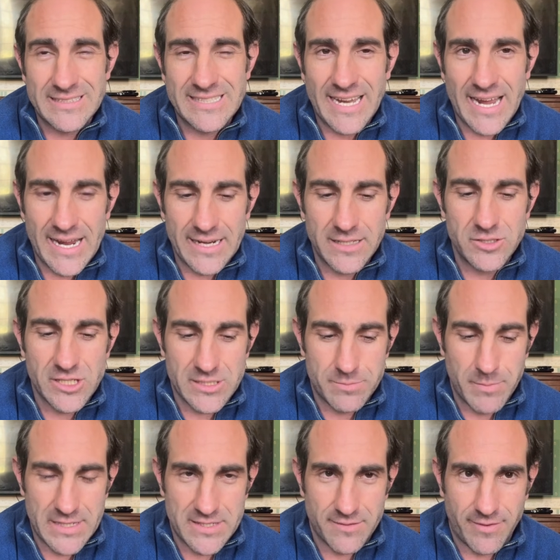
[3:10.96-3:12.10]
Can just
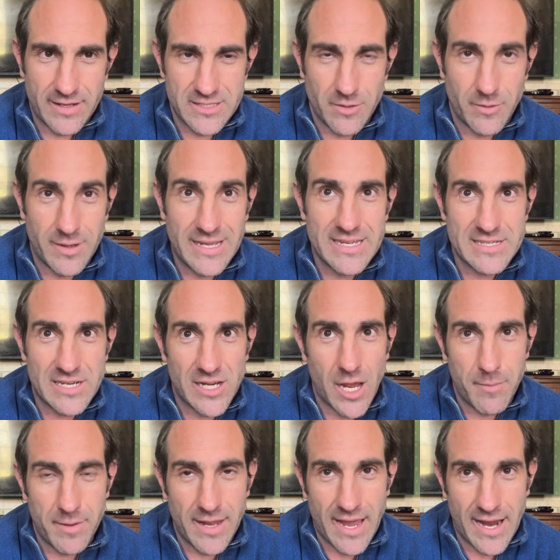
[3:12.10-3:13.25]
miss a fence though, and he is
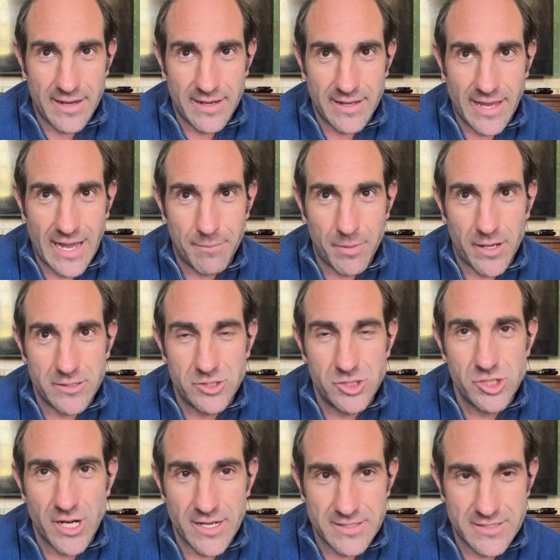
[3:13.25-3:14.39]
climbing the handicap. I
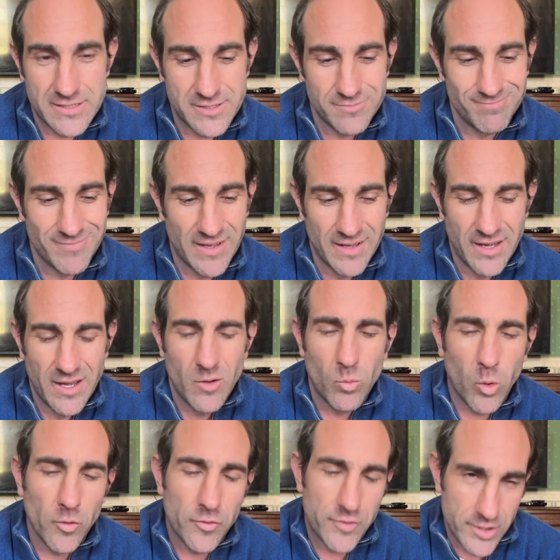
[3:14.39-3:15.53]
just
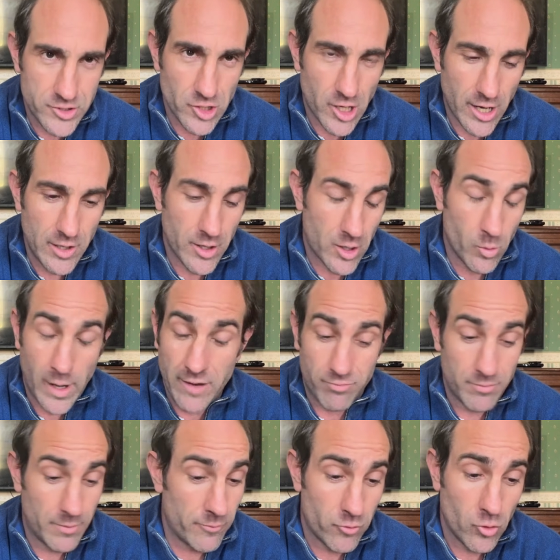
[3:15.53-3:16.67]
wanted to try and look away
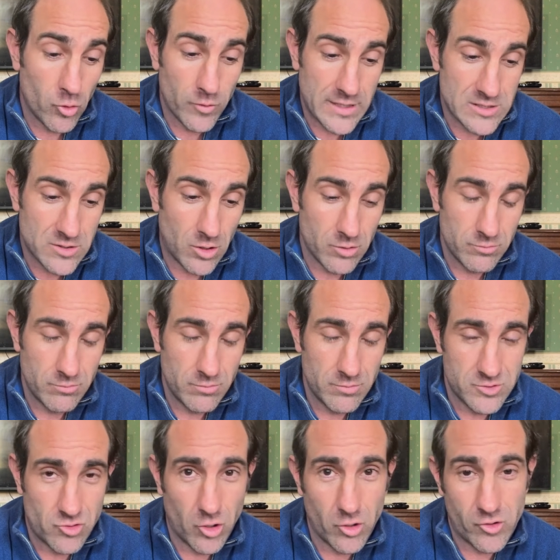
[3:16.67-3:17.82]
from him for all that he's got
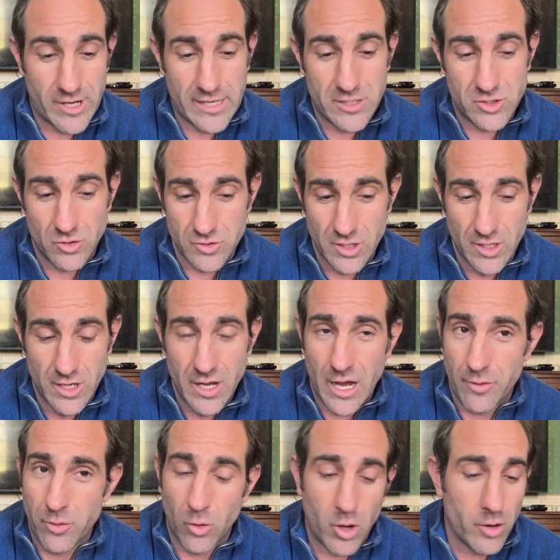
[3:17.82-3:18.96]
strong credentials.
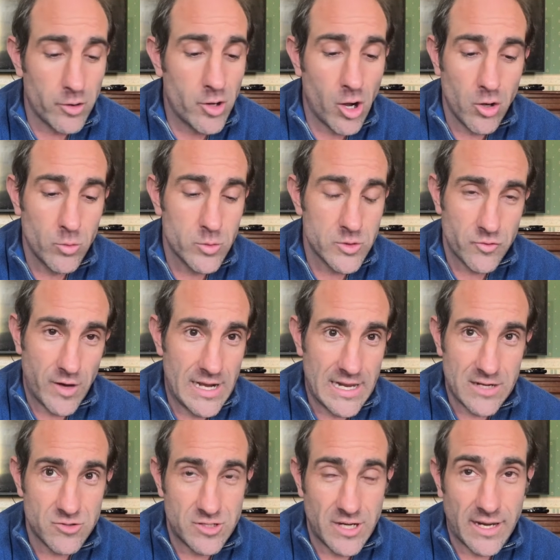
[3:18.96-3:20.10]
I thought O'Connell was really
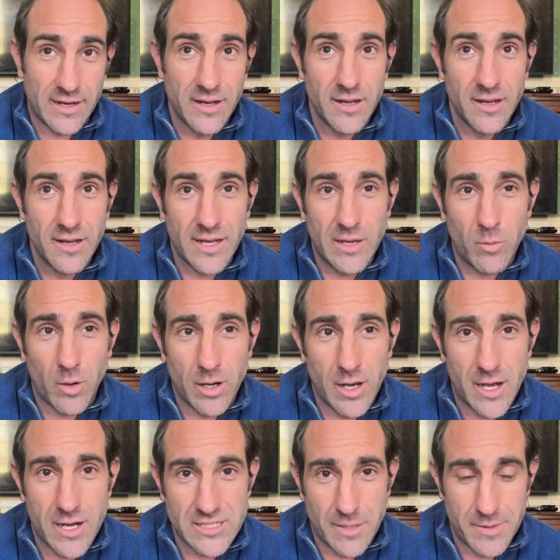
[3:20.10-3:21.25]
interesting. He won
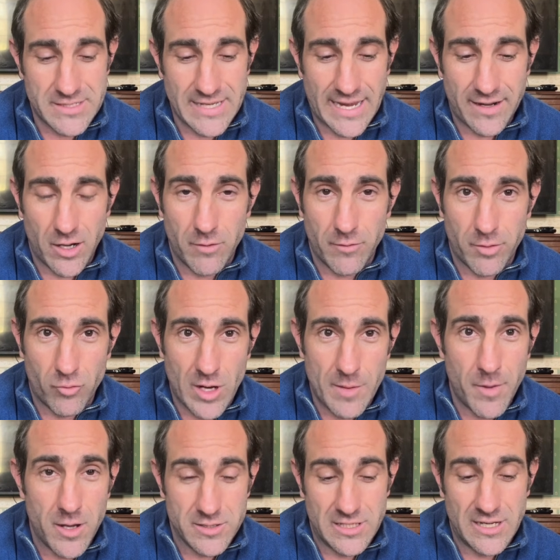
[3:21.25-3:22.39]
last time at Sandown over 3
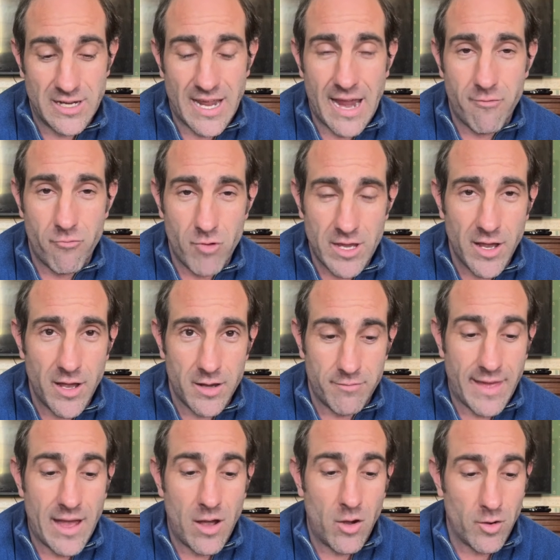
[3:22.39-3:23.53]
miles, and he did every yard
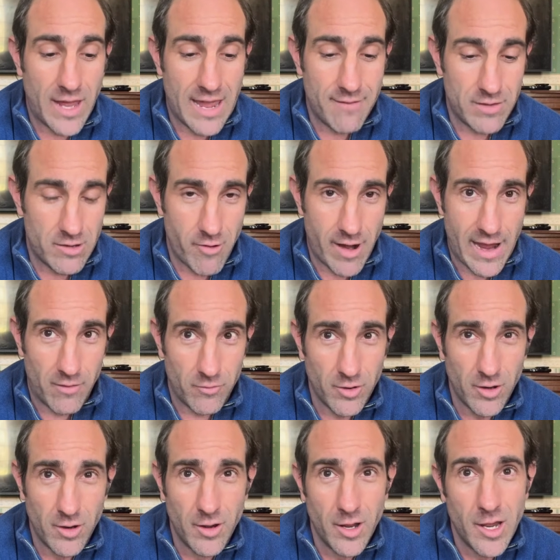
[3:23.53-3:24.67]
of that on heavy ground.
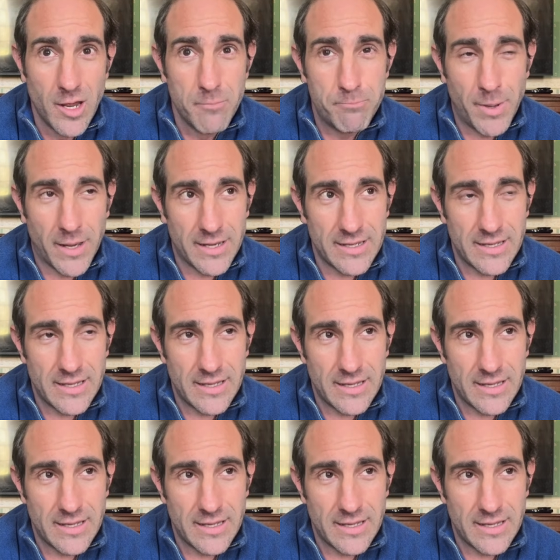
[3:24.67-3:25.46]
But